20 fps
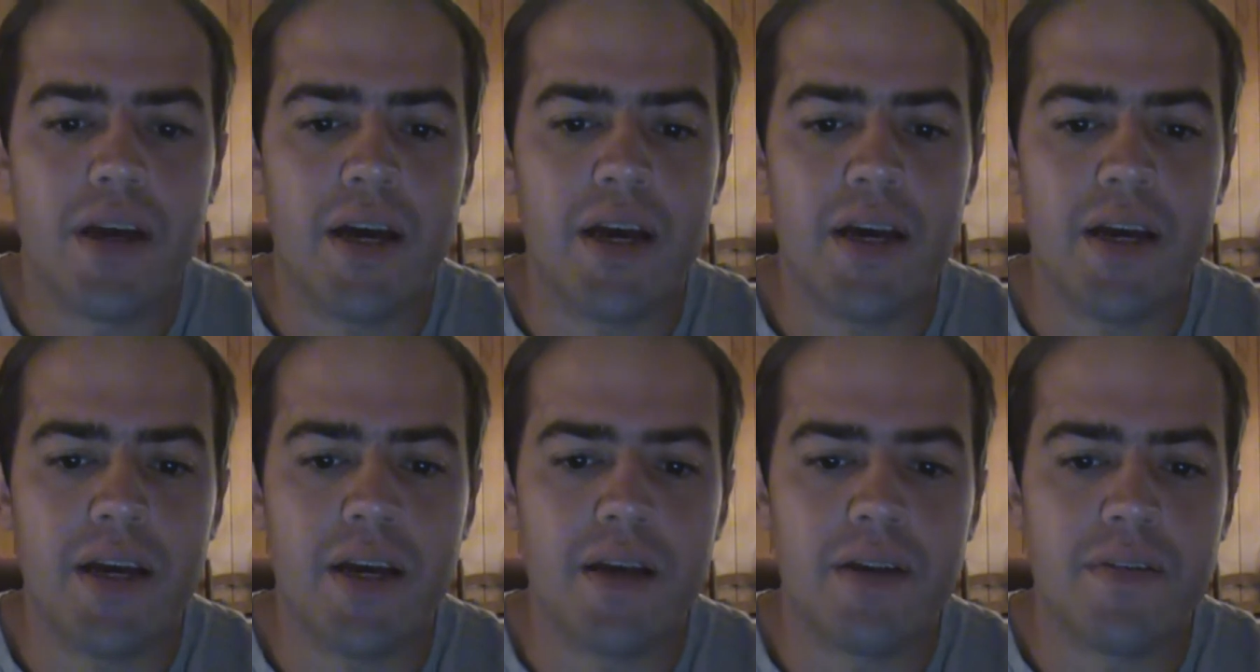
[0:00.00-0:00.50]

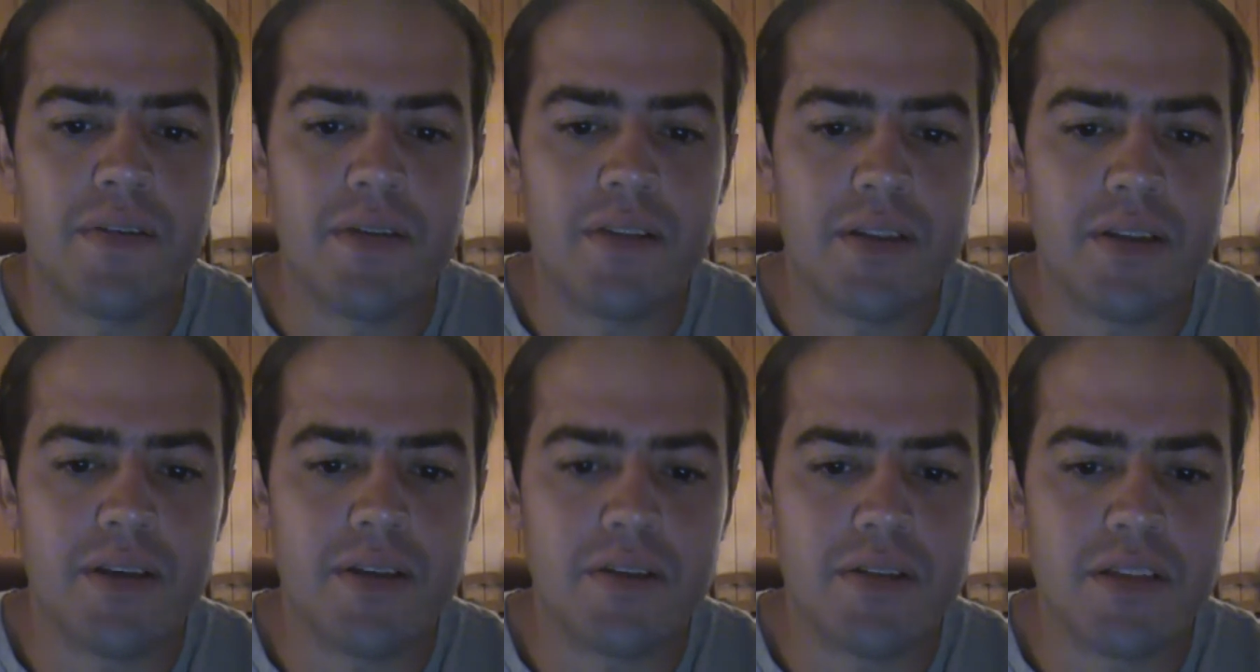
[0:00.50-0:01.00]
And
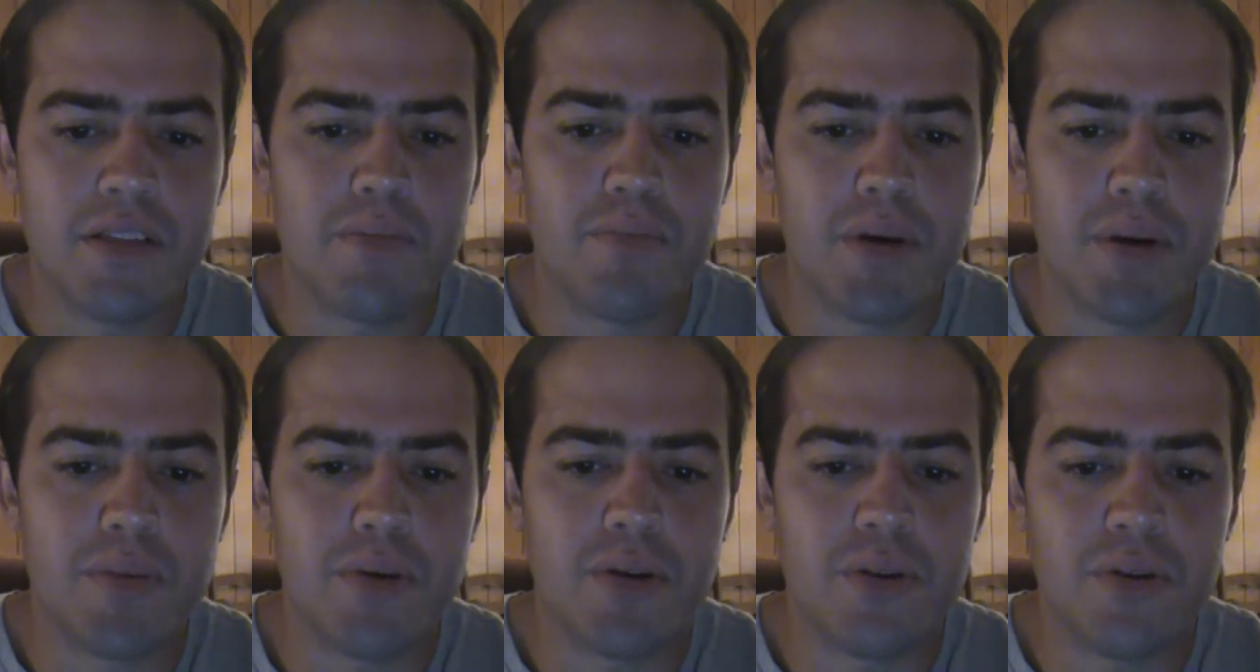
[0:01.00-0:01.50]
this is a
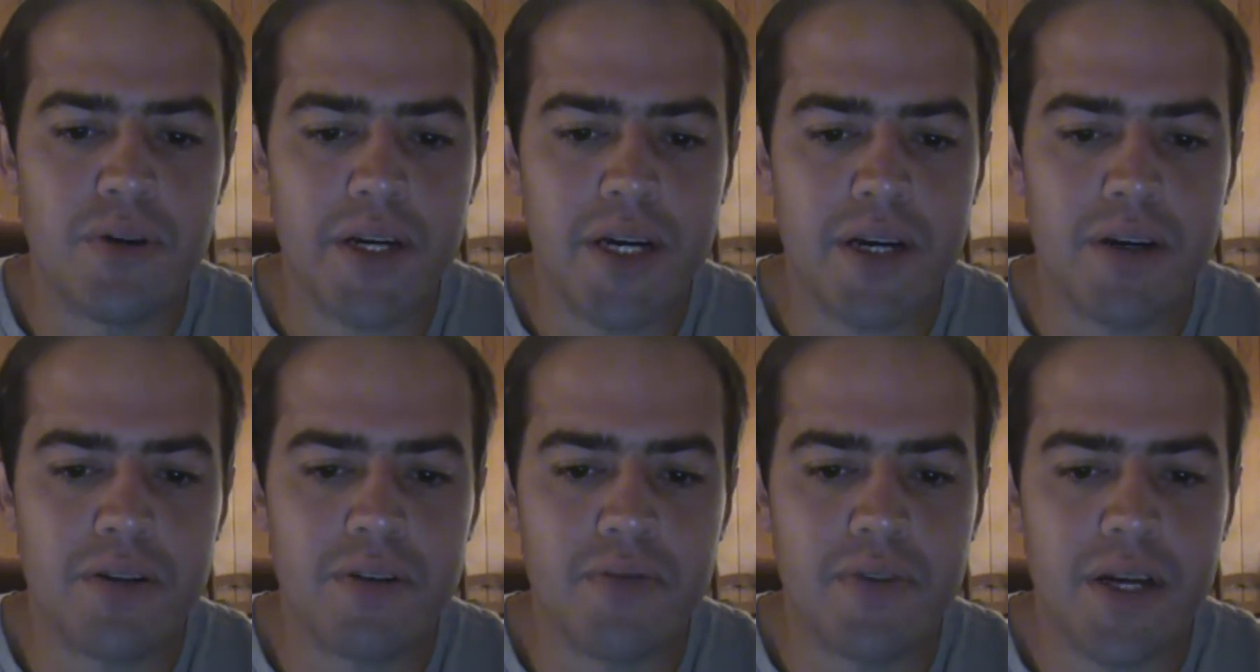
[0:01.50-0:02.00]
biblical
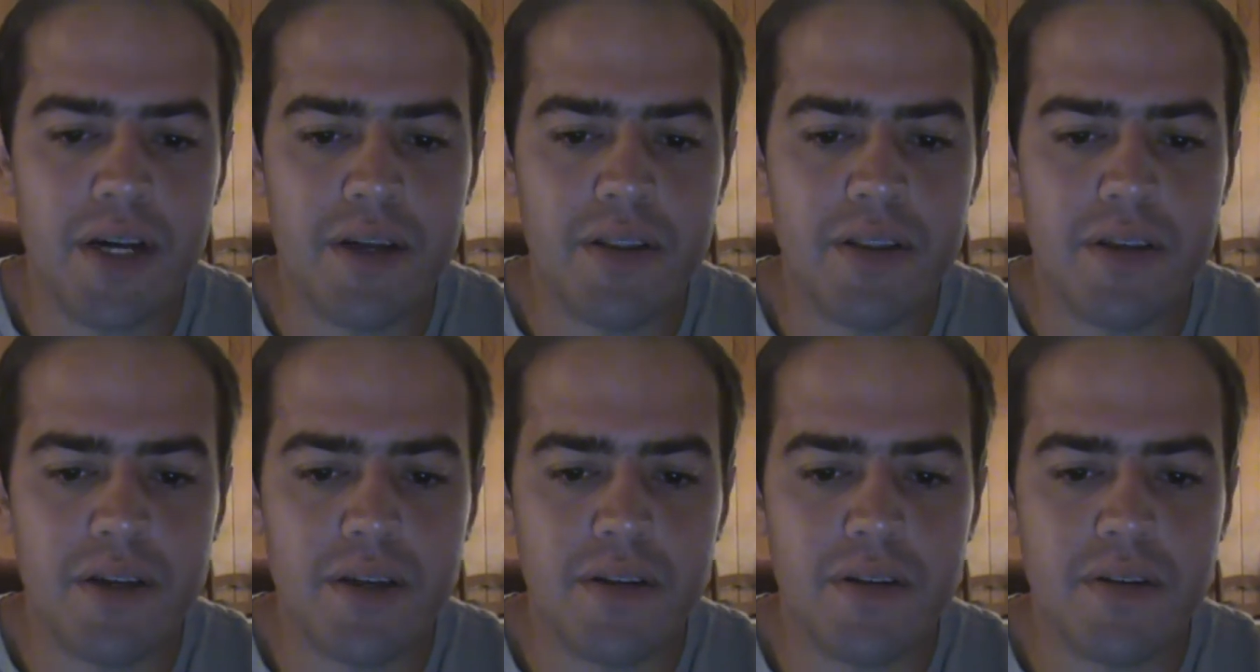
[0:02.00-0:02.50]
account of that,
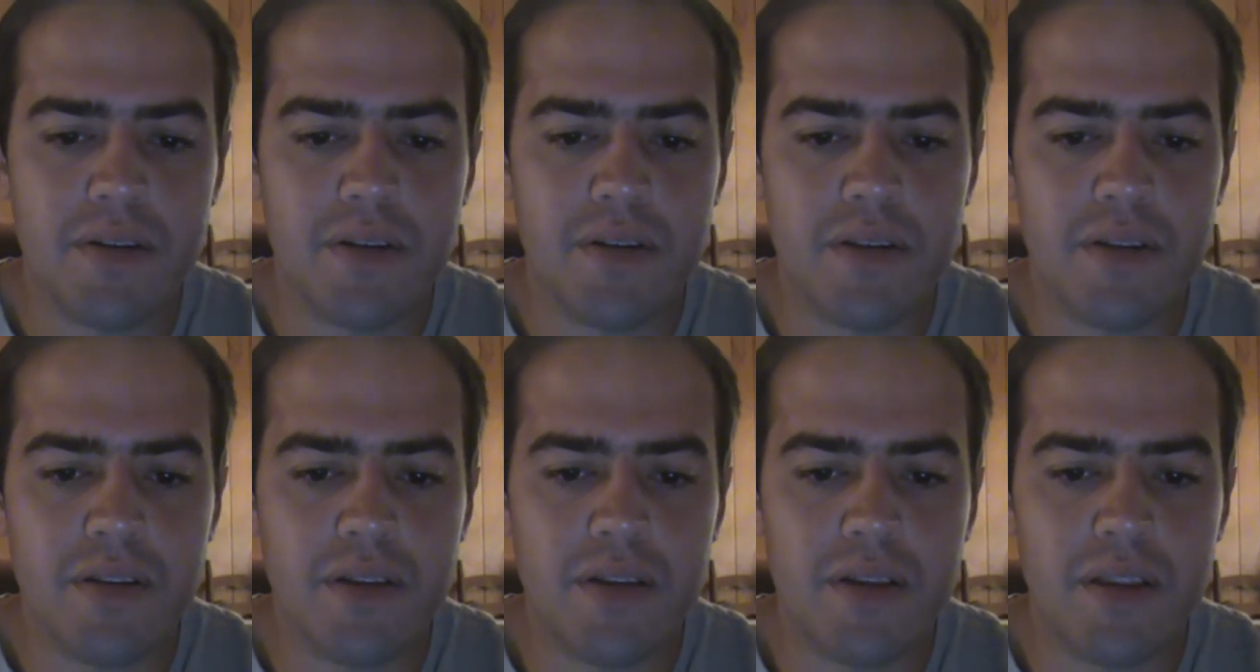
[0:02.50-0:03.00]
that
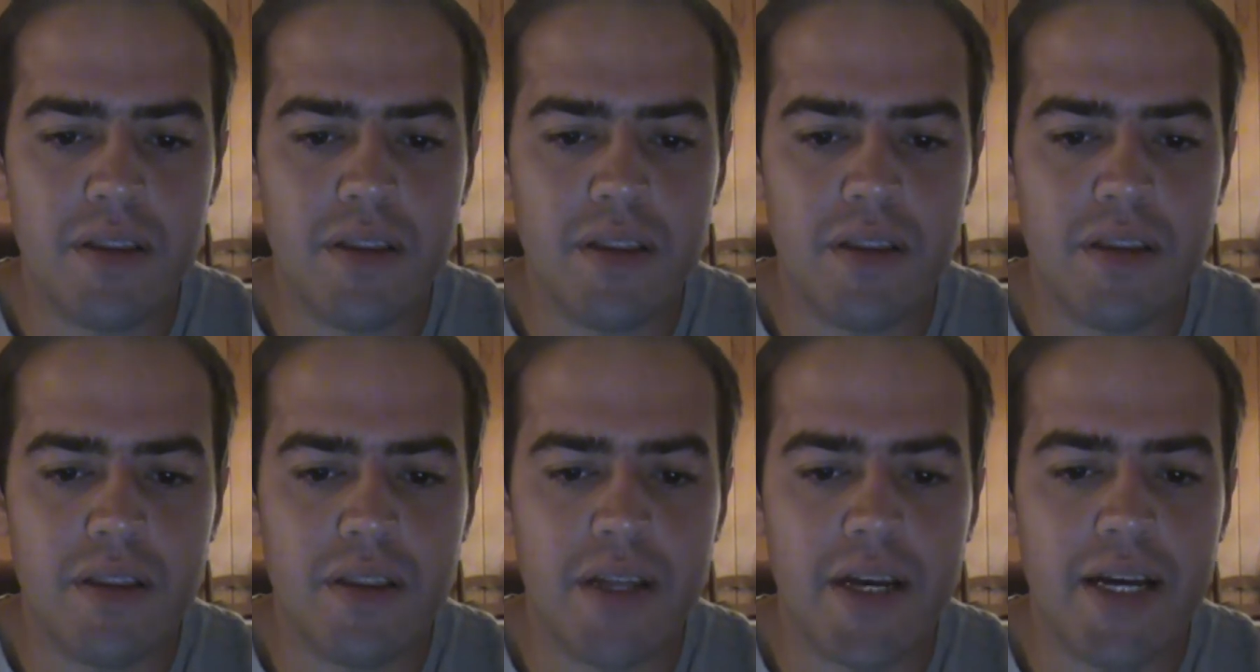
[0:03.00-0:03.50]

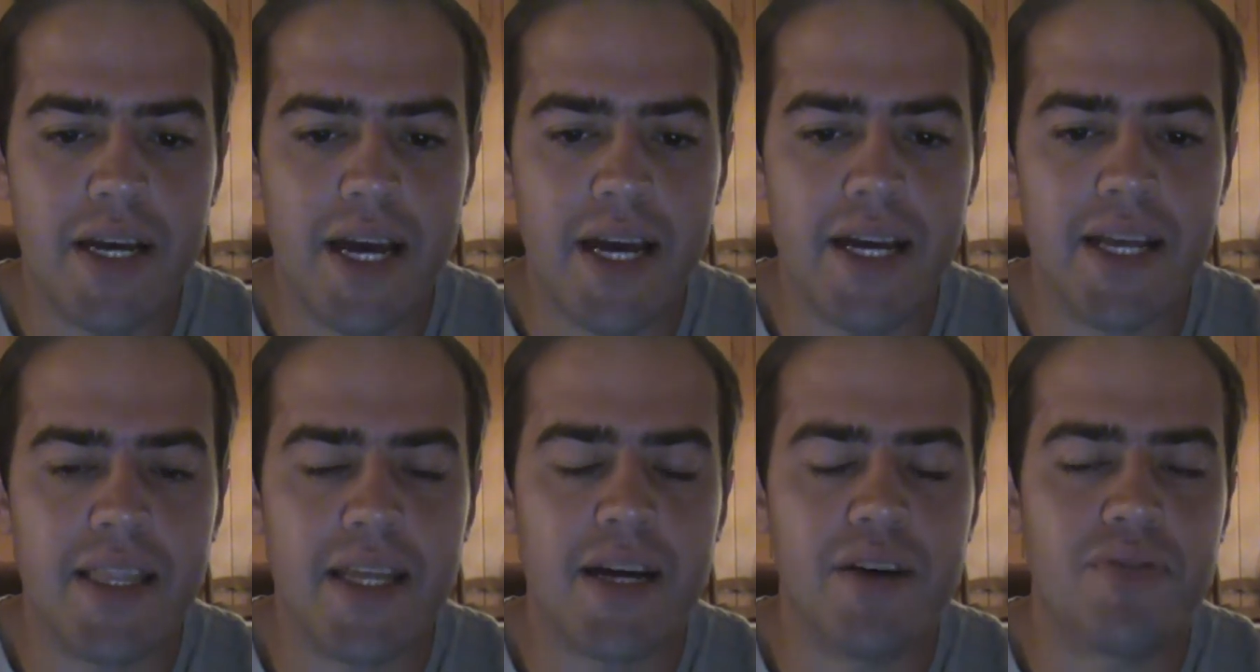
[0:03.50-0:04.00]
they
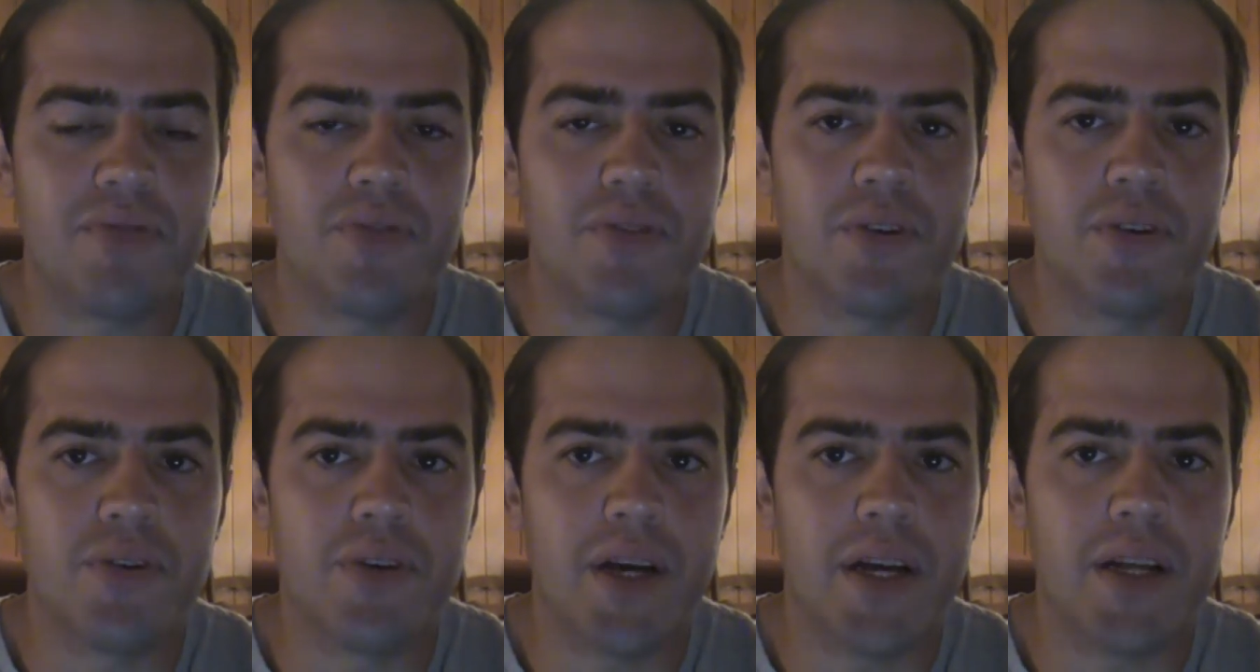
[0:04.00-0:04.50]
ate that
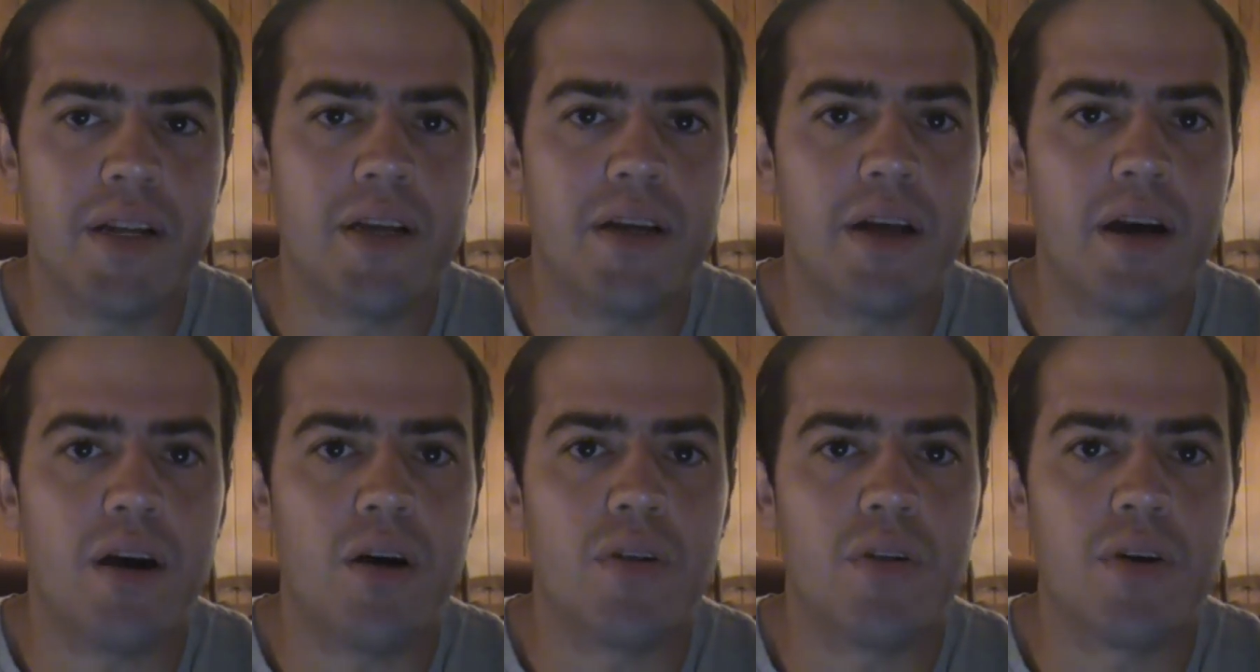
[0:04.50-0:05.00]
fruit, and
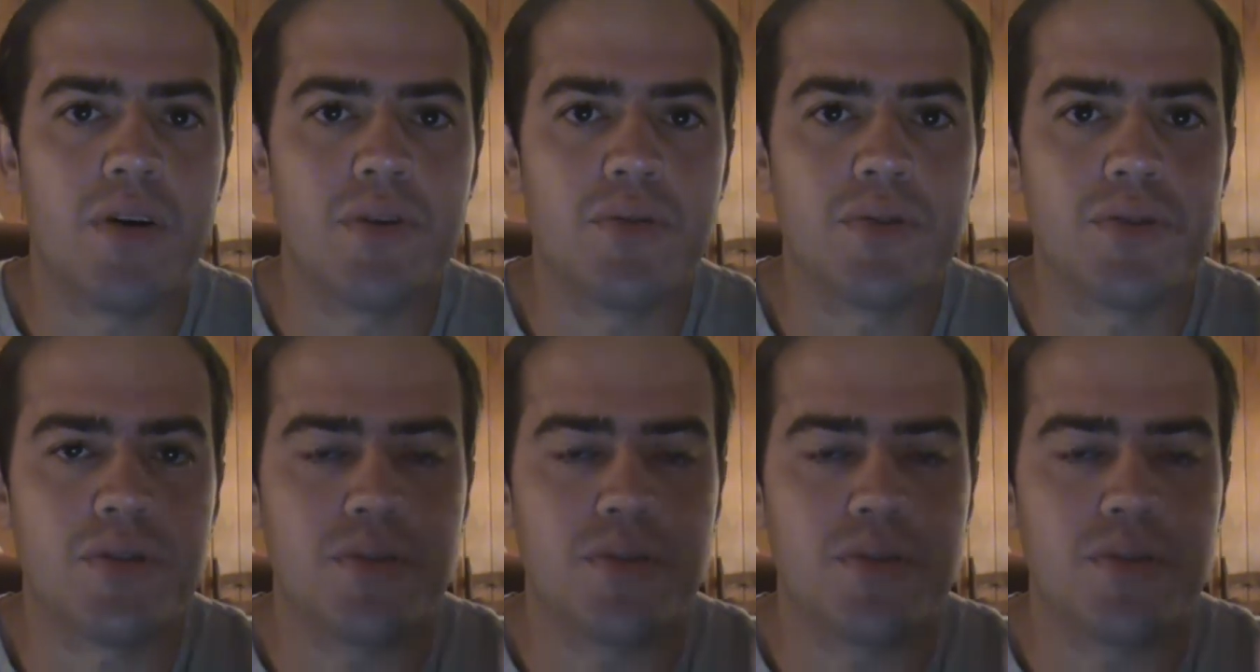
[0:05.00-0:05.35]
although it was